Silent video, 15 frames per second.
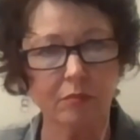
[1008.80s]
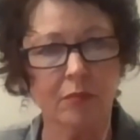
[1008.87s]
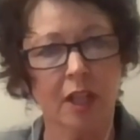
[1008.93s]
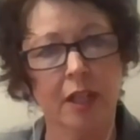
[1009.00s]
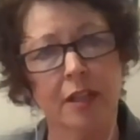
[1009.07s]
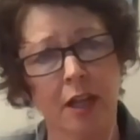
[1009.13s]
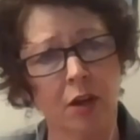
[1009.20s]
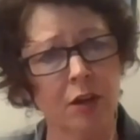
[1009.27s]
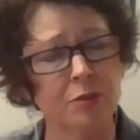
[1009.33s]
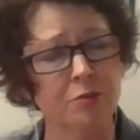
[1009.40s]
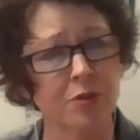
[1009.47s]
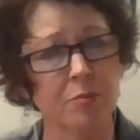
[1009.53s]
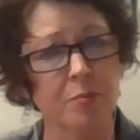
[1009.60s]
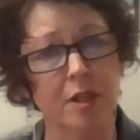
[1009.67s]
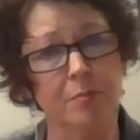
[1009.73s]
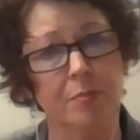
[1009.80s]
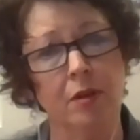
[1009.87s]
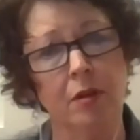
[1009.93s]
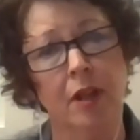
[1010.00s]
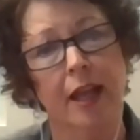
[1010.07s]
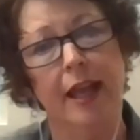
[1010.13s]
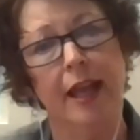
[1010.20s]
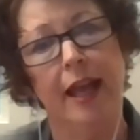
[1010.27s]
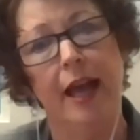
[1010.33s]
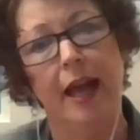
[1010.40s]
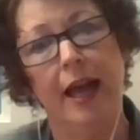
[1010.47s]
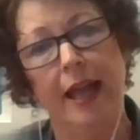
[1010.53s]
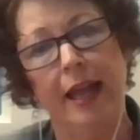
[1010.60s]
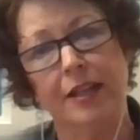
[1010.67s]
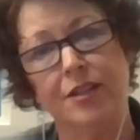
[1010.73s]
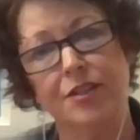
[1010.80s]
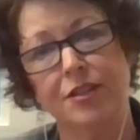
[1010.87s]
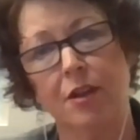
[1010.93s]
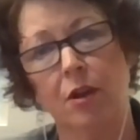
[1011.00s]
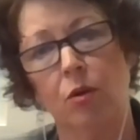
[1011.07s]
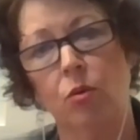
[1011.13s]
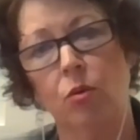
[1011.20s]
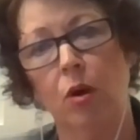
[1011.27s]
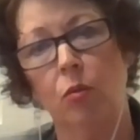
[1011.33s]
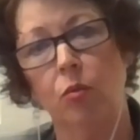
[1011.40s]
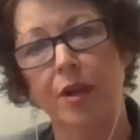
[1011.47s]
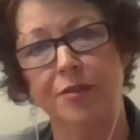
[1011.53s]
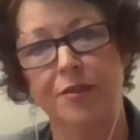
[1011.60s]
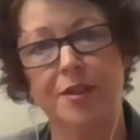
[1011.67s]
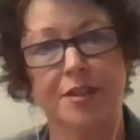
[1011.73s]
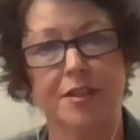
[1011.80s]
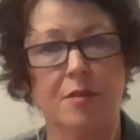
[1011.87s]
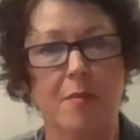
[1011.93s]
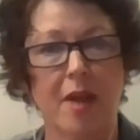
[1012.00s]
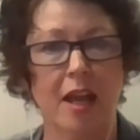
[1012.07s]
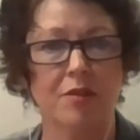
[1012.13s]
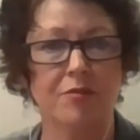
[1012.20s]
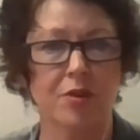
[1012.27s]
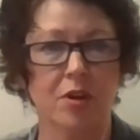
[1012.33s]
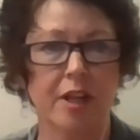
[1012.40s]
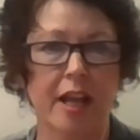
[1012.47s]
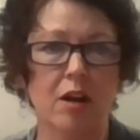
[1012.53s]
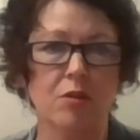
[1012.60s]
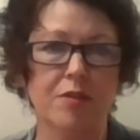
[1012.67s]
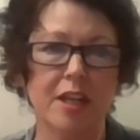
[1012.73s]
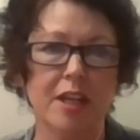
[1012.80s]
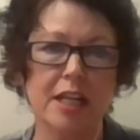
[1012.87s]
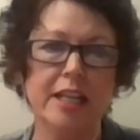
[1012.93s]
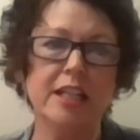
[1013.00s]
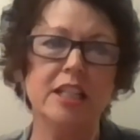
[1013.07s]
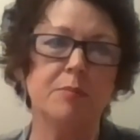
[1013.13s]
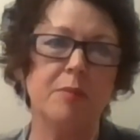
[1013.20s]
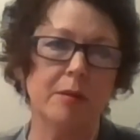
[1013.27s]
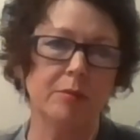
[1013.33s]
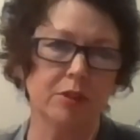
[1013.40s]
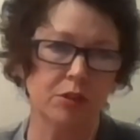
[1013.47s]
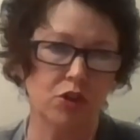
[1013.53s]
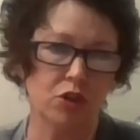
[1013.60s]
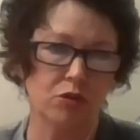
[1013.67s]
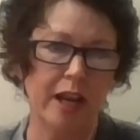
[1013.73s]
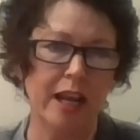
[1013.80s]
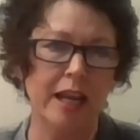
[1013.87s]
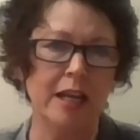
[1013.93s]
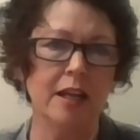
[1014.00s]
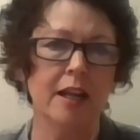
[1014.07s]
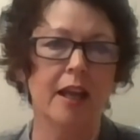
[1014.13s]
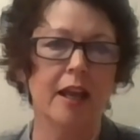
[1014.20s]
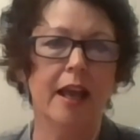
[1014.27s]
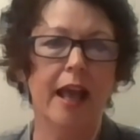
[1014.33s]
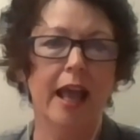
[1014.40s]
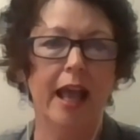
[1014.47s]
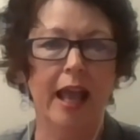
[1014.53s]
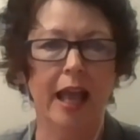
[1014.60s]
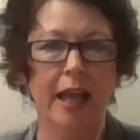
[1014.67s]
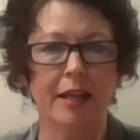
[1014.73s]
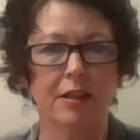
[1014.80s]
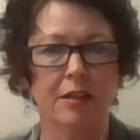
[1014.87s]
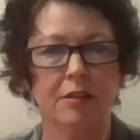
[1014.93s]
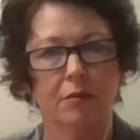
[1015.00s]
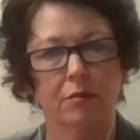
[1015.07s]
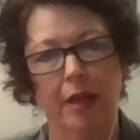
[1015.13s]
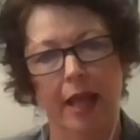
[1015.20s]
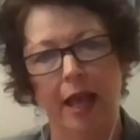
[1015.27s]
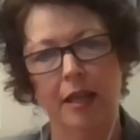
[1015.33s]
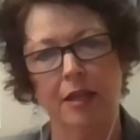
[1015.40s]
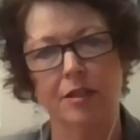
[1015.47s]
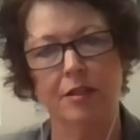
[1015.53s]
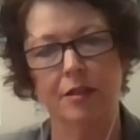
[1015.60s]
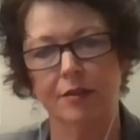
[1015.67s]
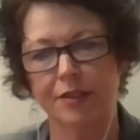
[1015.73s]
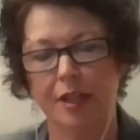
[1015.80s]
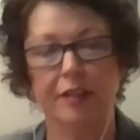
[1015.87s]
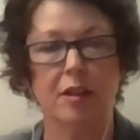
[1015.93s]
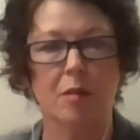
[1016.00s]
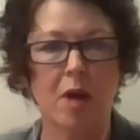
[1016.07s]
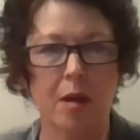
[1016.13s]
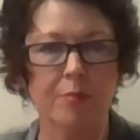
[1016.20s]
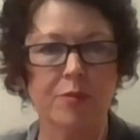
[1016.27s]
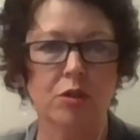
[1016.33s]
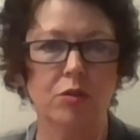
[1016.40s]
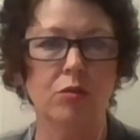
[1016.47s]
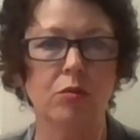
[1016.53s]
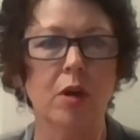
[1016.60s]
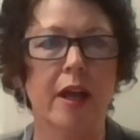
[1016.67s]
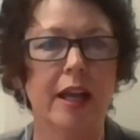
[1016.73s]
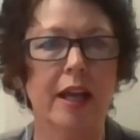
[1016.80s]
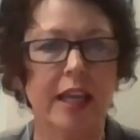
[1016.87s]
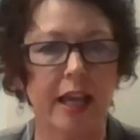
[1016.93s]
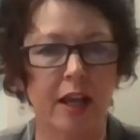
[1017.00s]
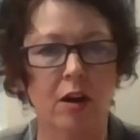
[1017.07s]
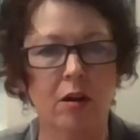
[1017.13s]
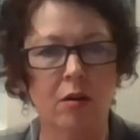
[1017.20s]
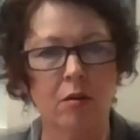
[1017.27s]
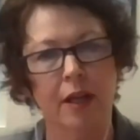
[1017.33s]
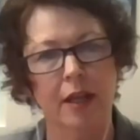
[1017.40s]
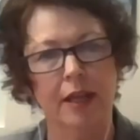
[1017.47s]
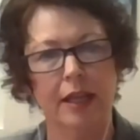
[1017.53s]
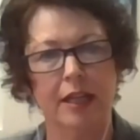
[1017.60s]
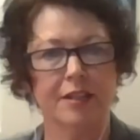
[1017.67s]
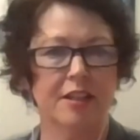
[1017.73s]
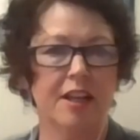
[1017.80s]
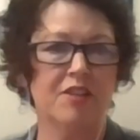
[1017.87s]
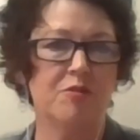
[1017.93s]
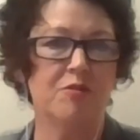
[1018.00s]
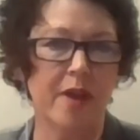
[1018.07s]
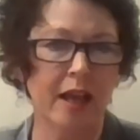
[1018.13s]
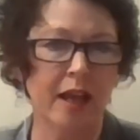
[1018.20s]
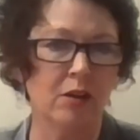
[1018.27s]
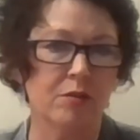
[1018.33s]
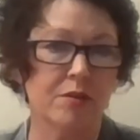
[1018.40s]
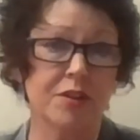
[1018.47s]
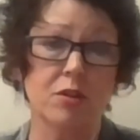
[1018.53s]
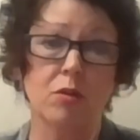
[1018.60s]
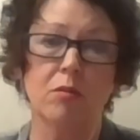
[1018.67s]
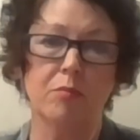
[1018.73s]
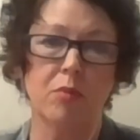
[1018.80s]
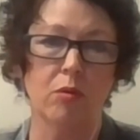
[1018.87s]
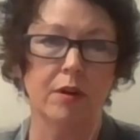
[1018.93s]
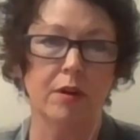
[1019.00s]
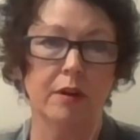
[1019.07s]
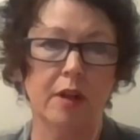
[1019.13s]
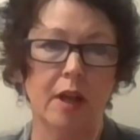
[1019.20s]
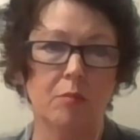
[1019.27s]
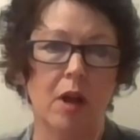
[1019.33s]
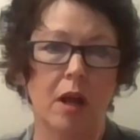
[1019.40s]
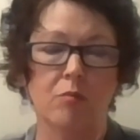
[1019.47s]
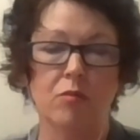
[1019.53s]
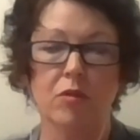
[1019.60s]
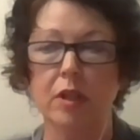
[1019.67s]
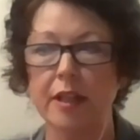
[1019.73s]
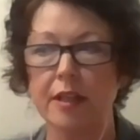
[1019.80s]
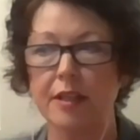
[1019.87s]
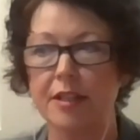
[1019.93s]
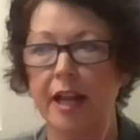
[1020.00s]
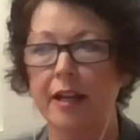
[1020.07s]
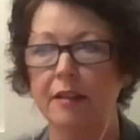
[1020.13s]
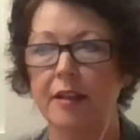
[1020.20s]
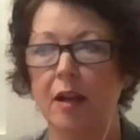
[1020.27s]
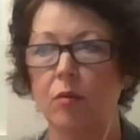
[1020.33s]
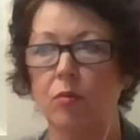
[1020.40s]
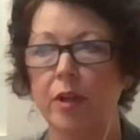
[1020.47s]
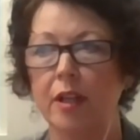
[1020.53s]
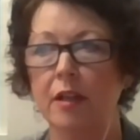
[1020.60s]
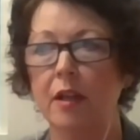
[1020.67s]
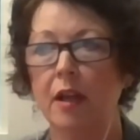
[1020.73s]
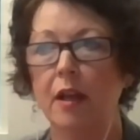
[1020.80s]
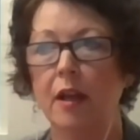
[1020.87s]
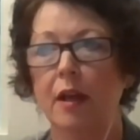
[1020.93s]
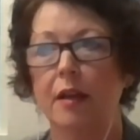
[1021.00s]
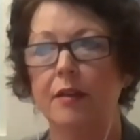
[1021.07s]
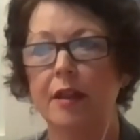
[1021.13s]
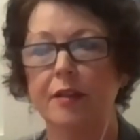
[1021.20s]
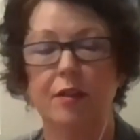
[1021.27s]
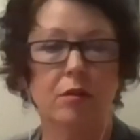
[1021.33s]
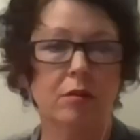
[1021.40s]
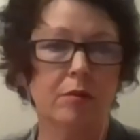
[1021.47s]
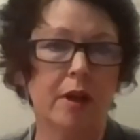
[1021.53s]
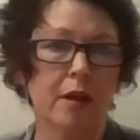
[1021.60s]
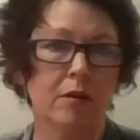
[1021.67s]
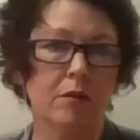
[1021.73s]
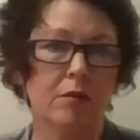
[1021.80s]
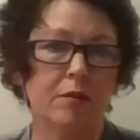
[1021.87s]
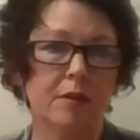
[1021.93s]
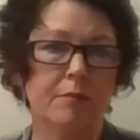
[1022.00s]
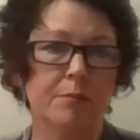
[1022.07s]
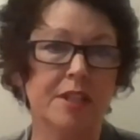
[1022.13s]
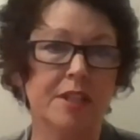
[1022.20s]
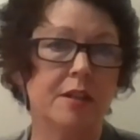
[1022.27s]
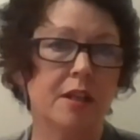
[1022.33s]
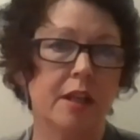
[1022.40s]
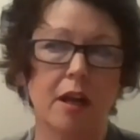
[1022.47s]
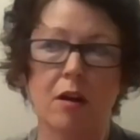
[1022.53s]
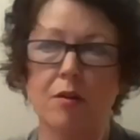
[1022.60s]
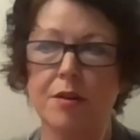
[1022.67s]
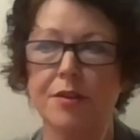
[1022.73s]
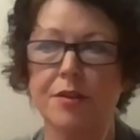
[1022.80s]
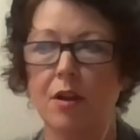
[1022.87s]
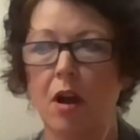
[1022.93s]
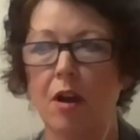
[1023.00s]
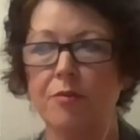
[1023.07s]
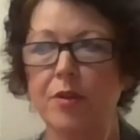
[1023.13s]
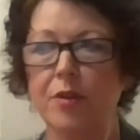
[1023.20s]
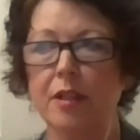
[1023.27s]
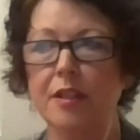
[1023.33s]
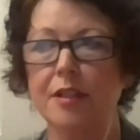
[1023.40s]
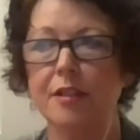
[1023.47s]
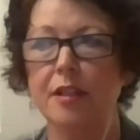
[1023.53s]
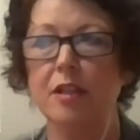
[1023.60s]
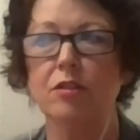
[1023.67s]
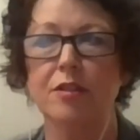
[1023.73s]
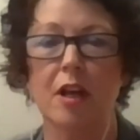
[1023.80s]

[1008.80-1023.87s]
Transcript: in caring for people. And so with this demand for care, the need to be able to train and set them up to care in a safe manner is so important. I'm really excited that the BC Care is offering the Seniors